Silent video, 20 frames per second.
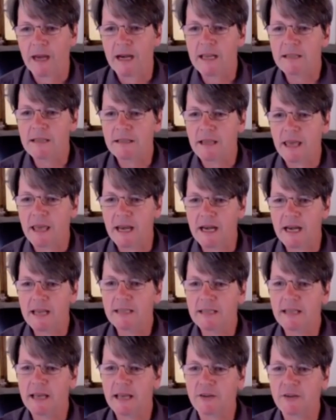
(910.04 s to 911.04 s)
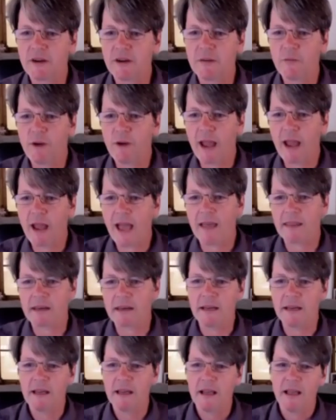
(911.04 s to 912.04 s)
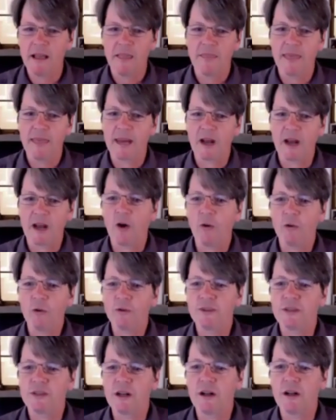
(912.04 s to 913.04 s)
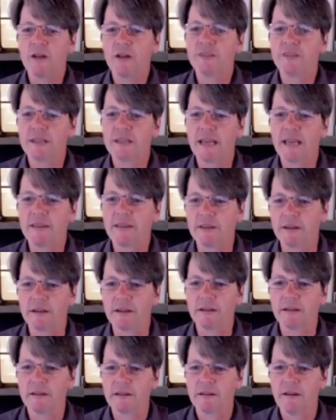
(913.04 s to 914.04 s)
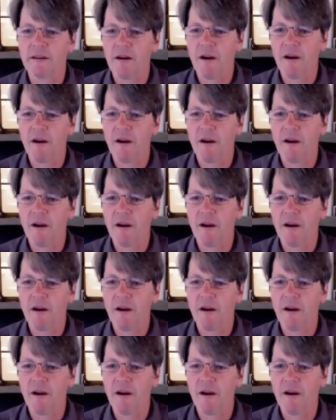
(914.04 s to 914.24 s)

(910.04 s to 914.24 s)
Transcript: And it is that dream reality that holds it all together.